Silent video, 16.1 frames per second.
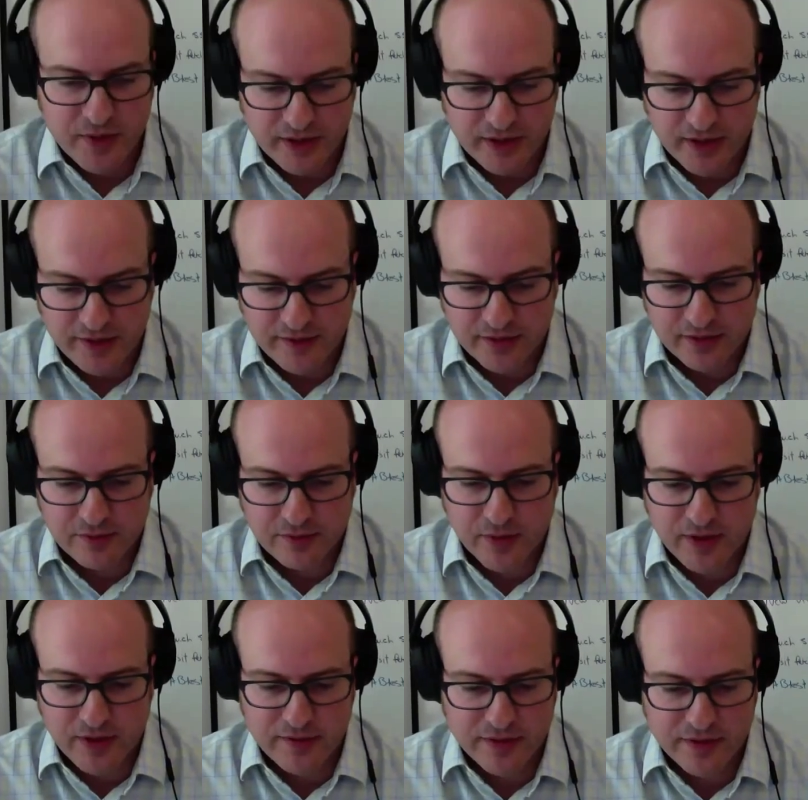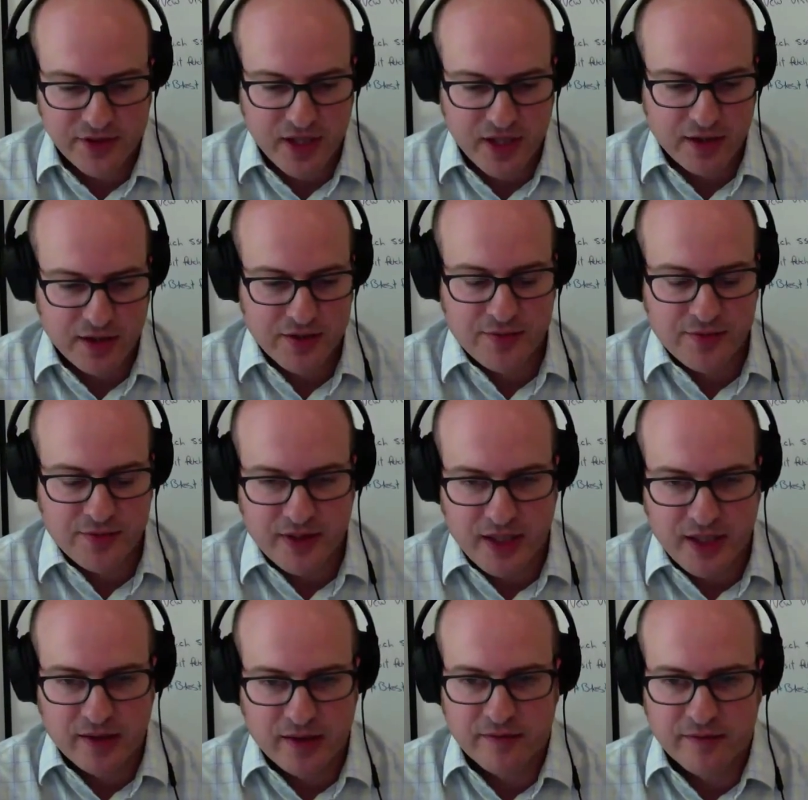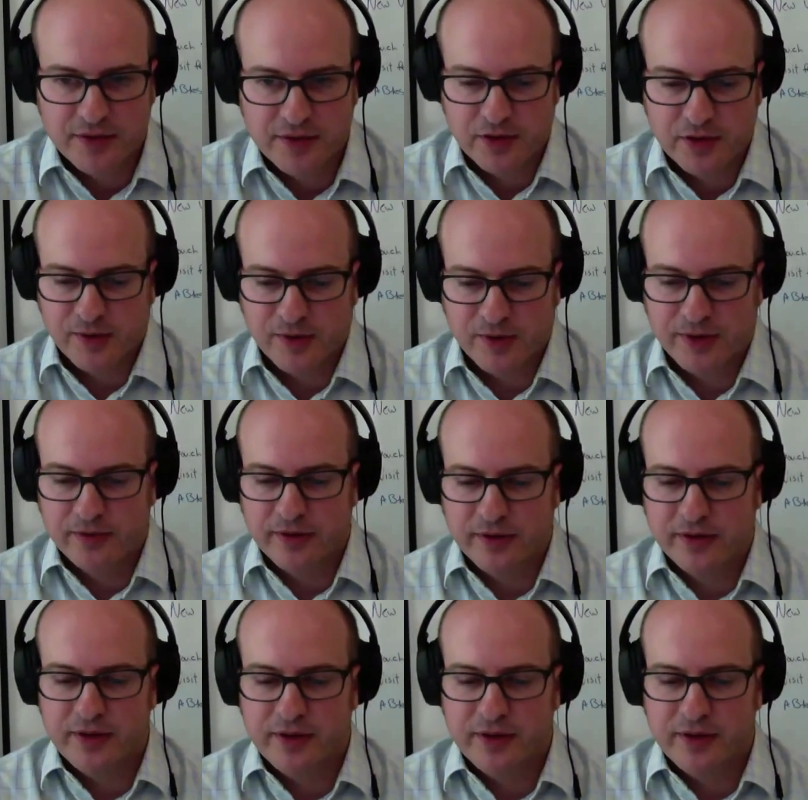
I think one of the challenges we have at the Cooper Hewitt